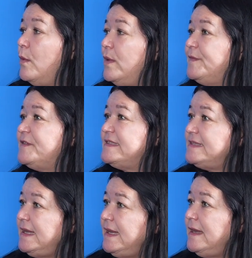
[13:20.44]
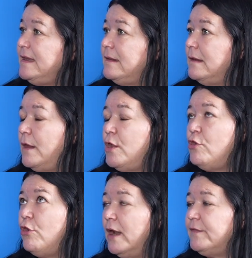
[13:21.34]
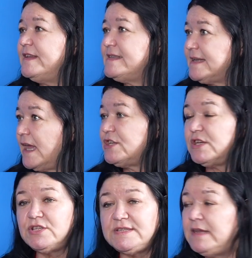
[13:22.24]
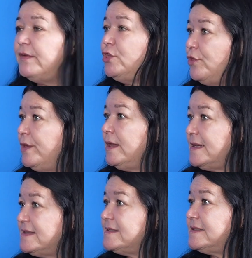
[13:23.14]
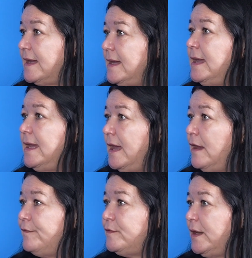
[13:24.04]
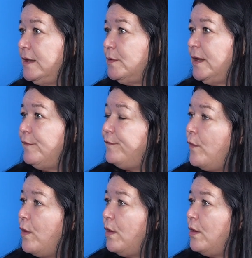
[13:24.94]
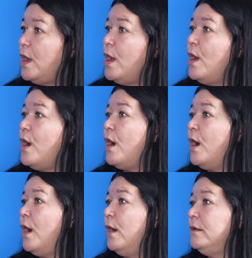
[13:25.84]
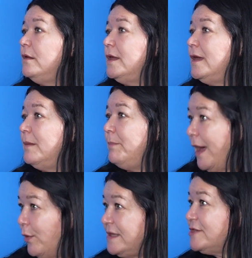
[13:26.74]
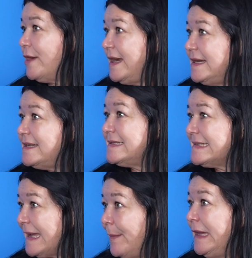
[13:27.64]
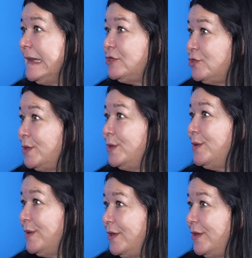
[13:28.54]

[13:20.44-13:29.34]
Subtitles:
We've seen a lot of discussions, even during this AEF 2024, on the power traders coming into,